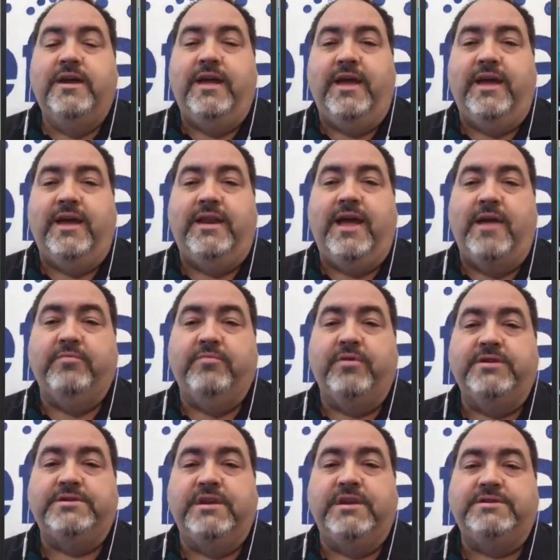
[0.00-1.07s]
And I
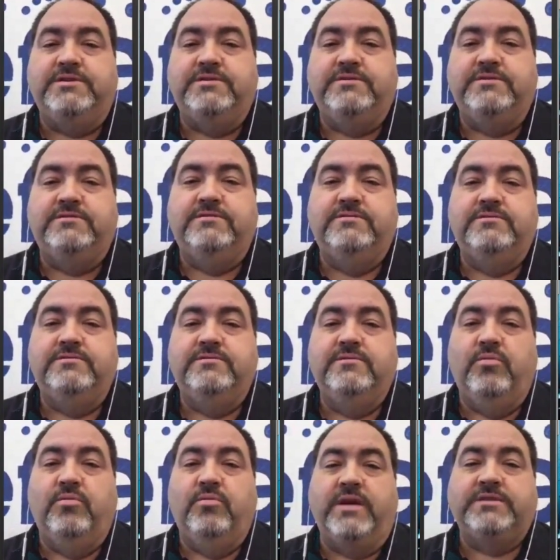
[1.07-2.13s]
appreciate
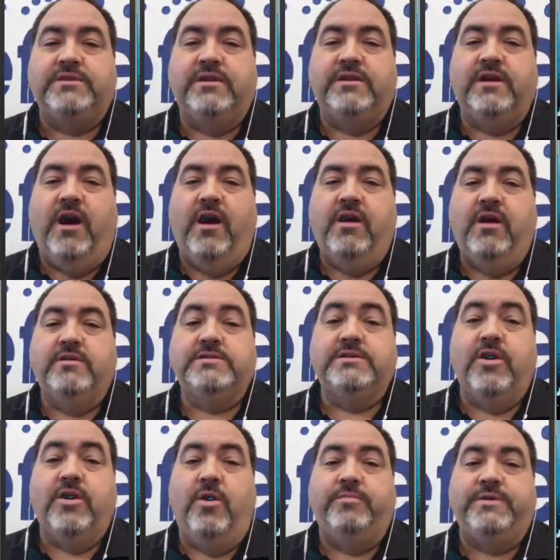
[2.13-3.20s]
you watching our
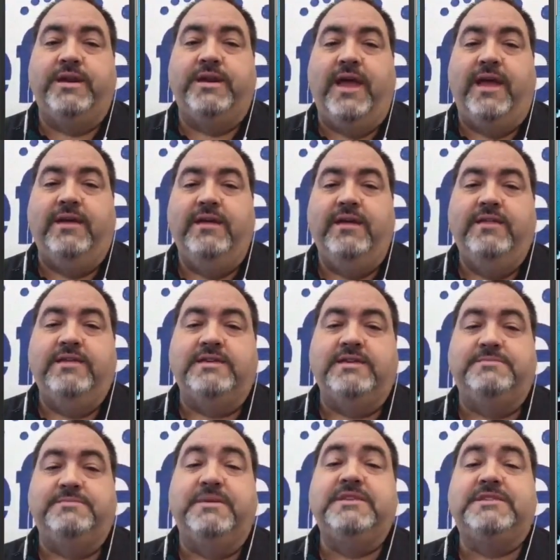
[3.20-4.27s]
scope today. This
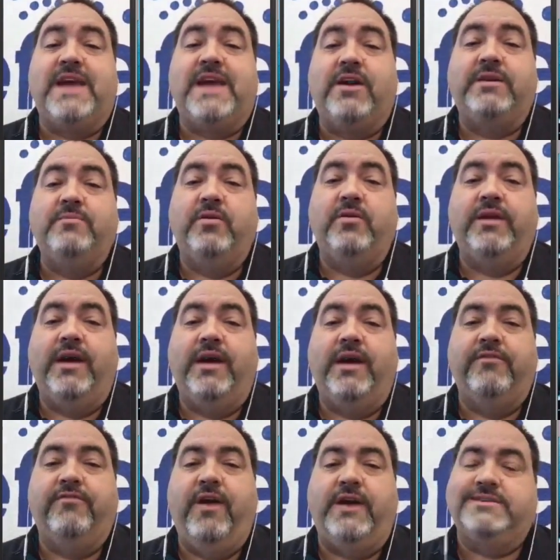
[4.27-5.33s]
has been Saturday Morning at
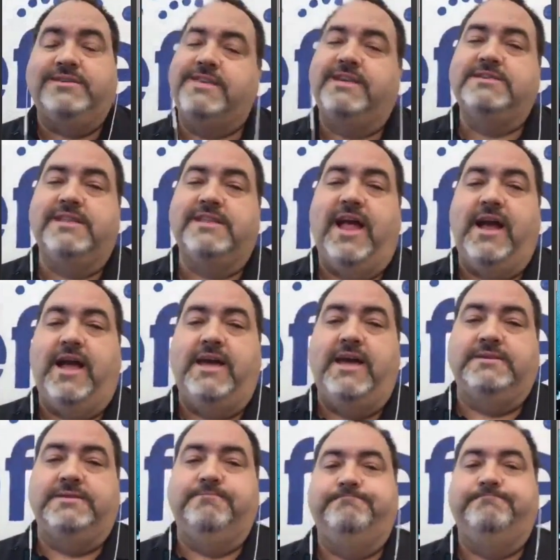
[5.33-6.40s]
Refresh. Thanks a lot,
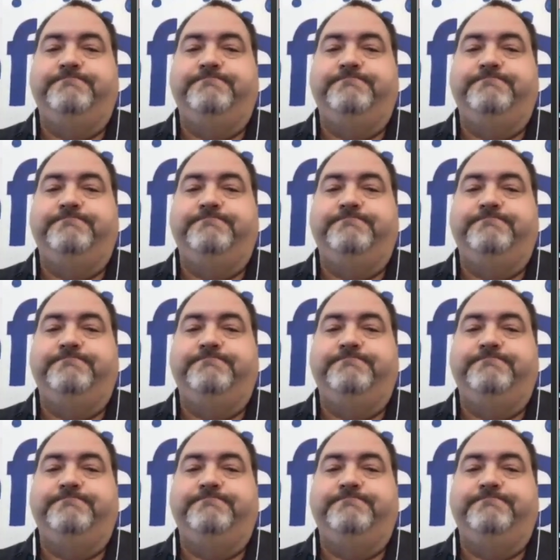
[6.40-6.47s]
guys.